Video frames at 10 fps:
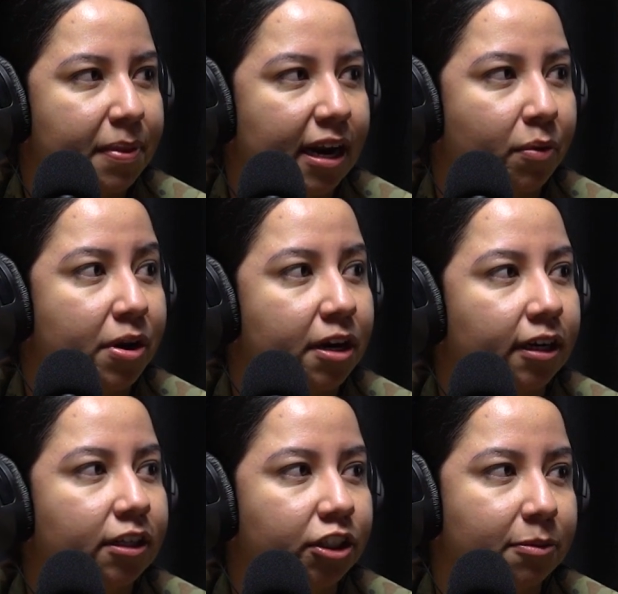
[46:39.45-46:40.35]
that I wanted to
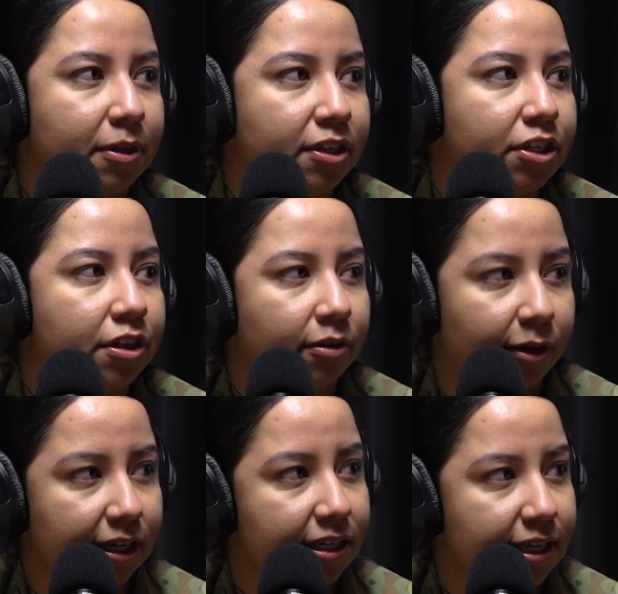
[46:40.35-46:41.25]
contribute into the
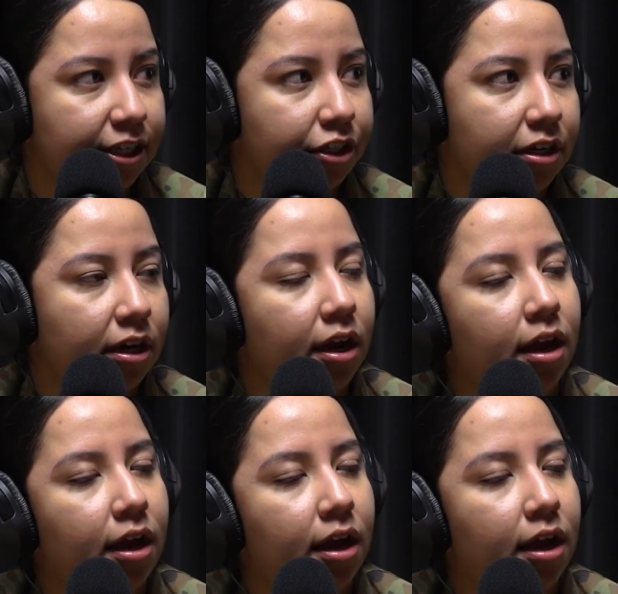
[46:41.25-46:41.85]
organization.